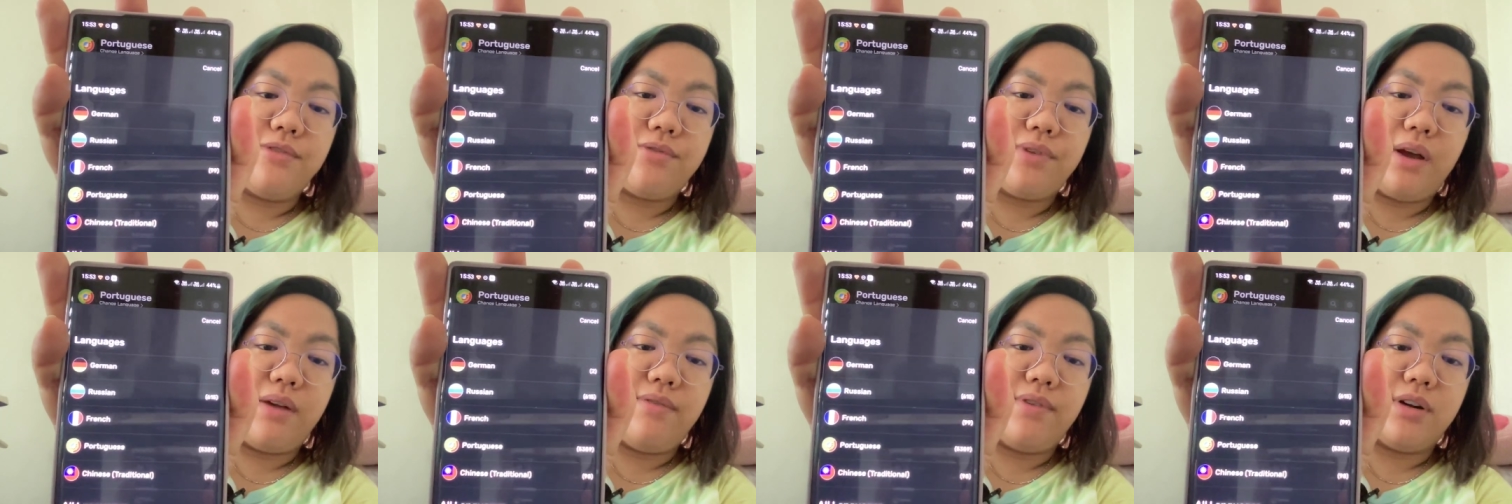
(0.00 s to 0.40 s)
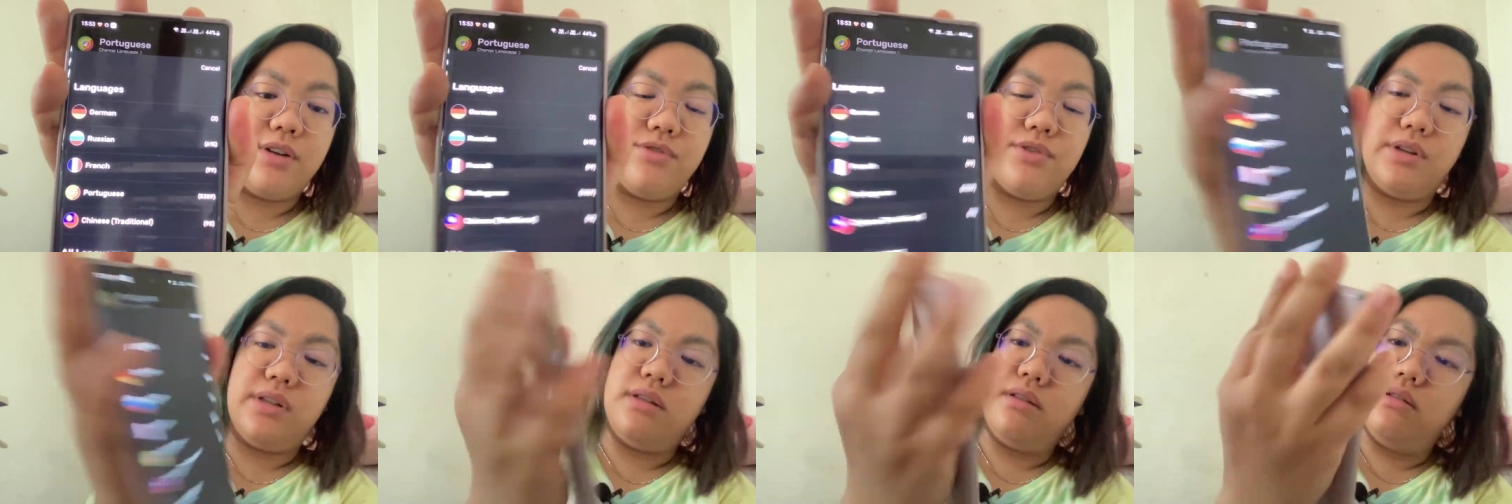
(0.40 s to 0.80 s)

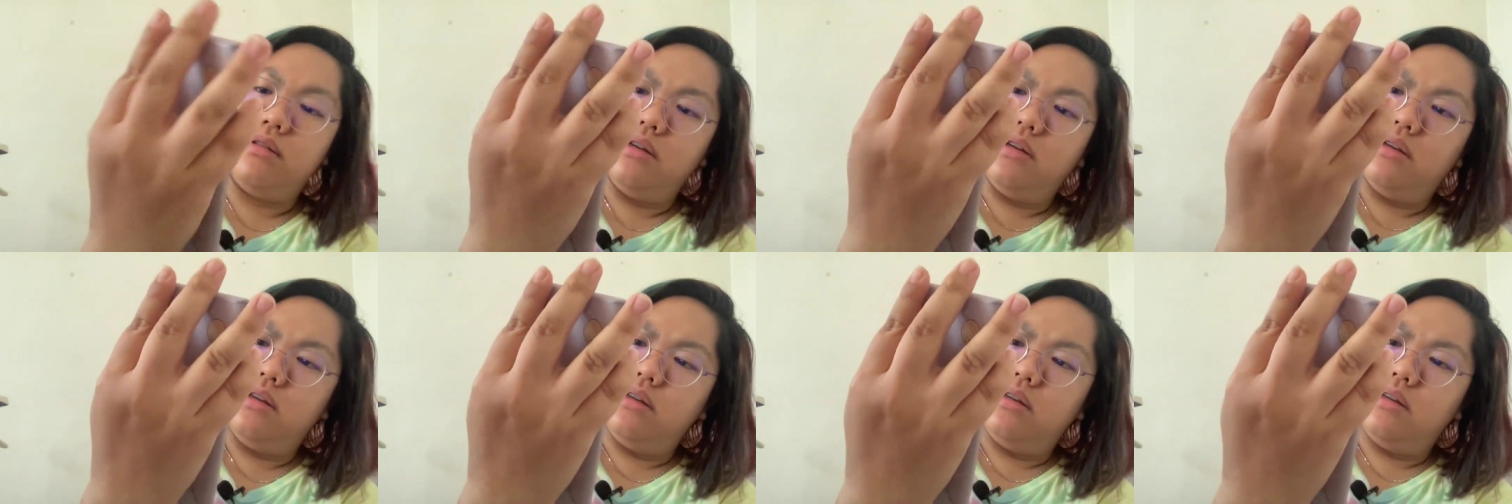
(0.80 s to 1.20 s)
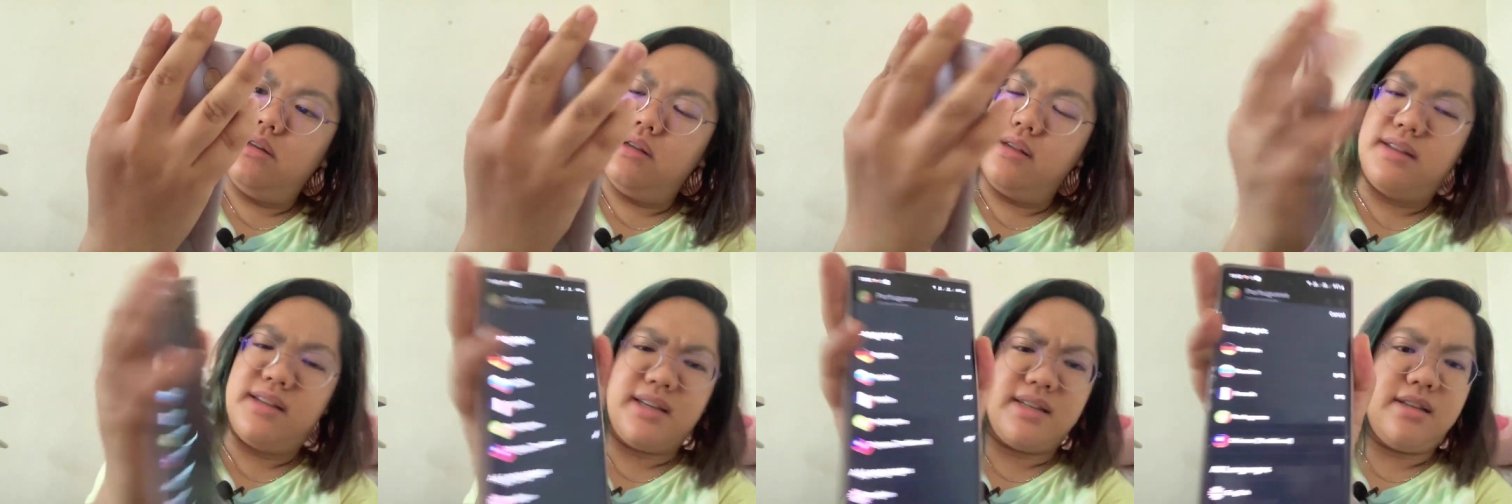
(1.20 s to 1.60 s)

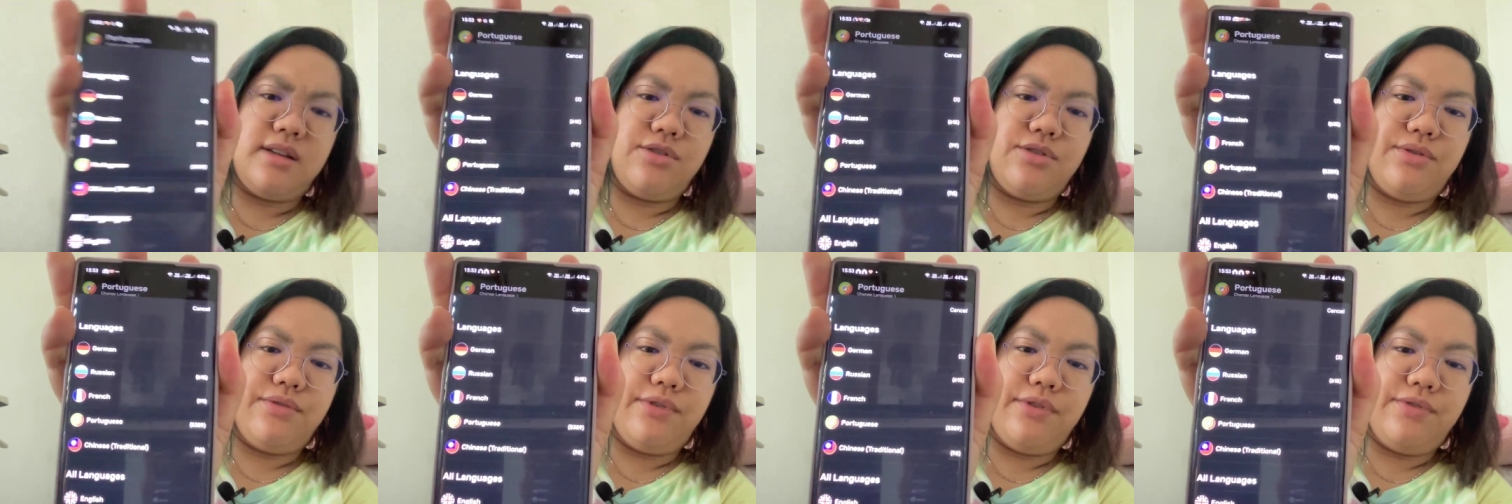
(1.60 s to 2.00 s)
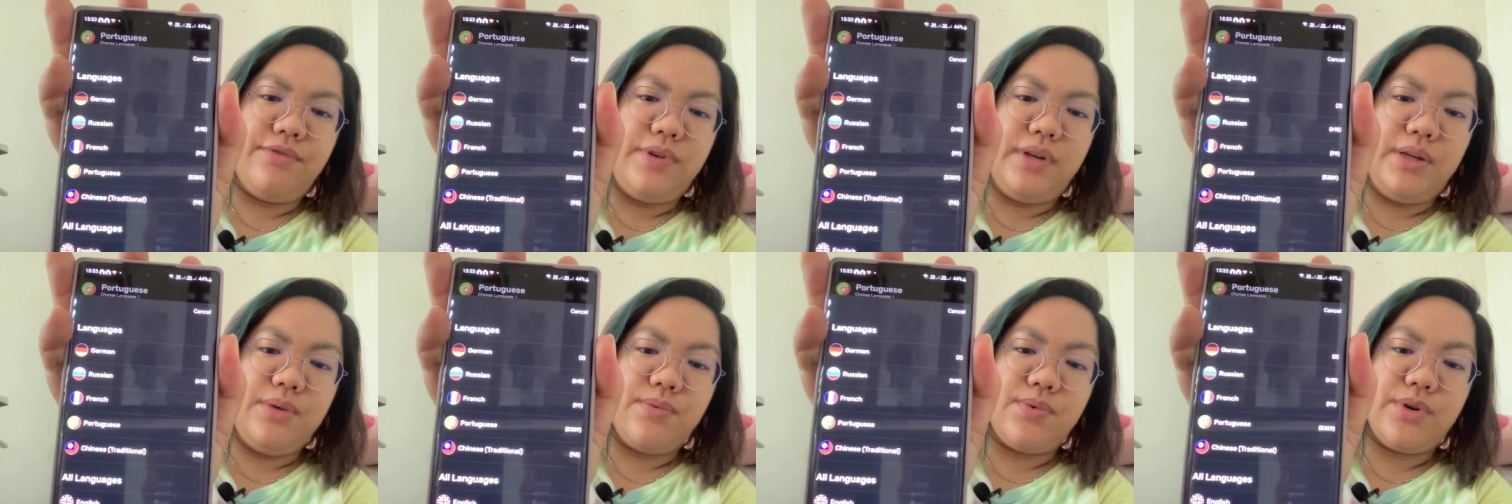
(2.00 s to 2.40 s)

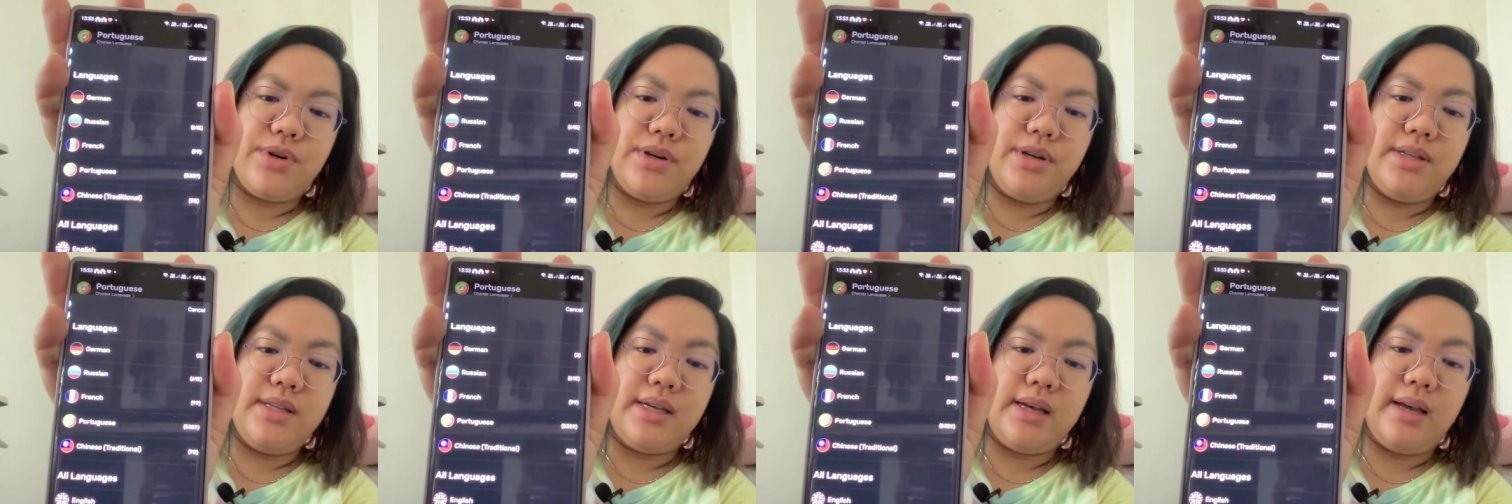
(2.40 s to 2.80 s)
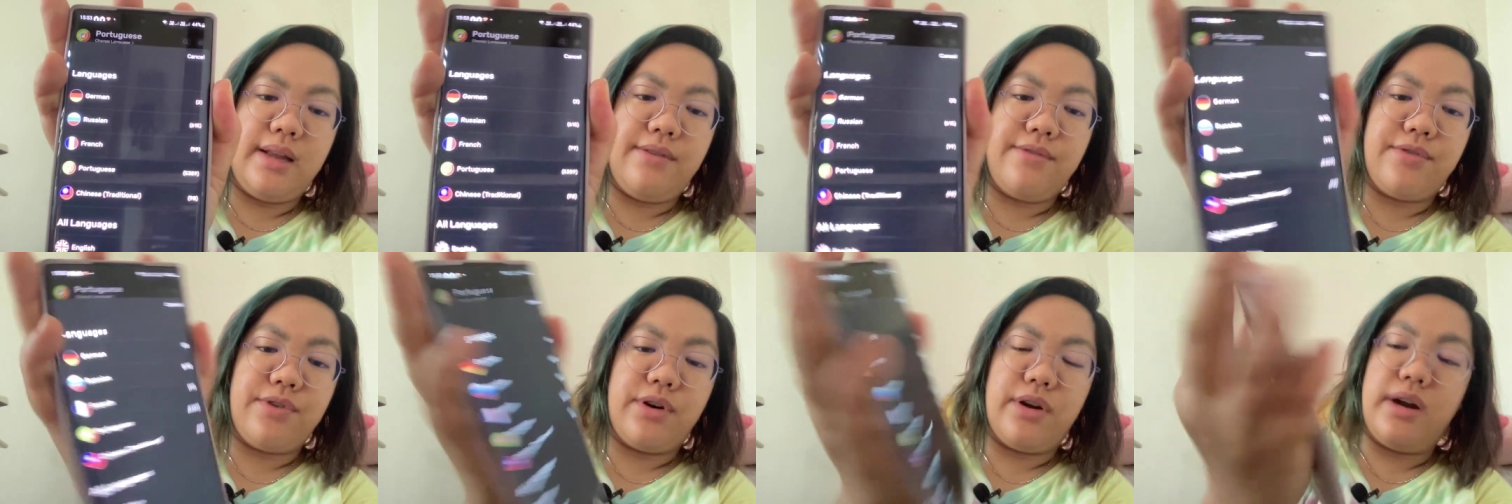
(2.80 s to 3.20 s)
615 words,
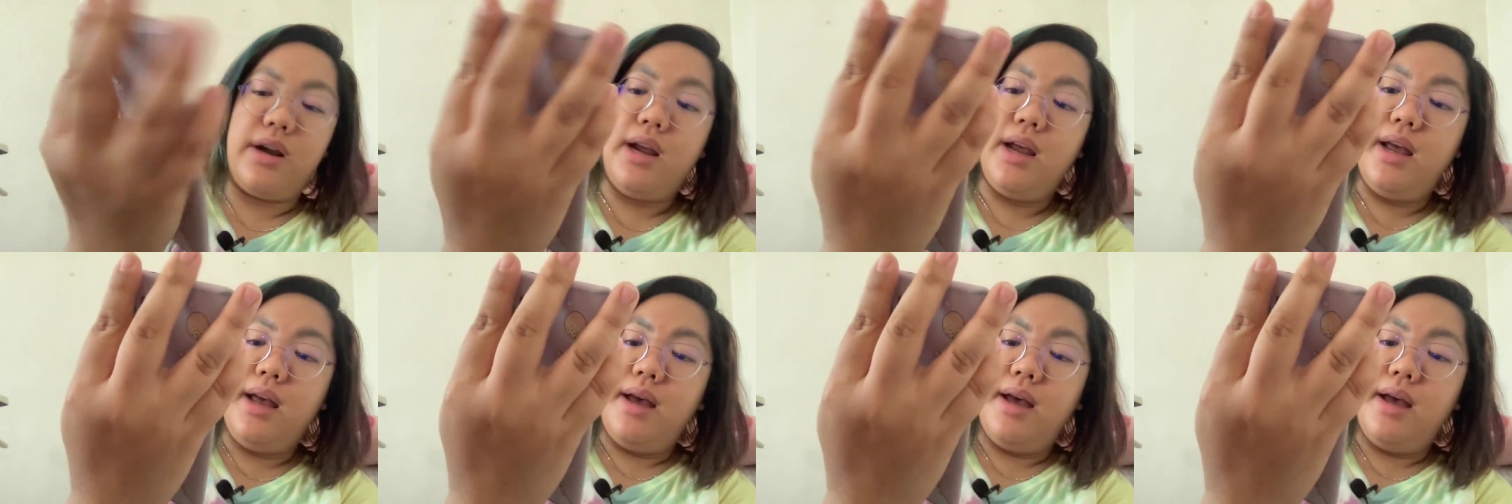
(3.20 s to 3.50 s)
and for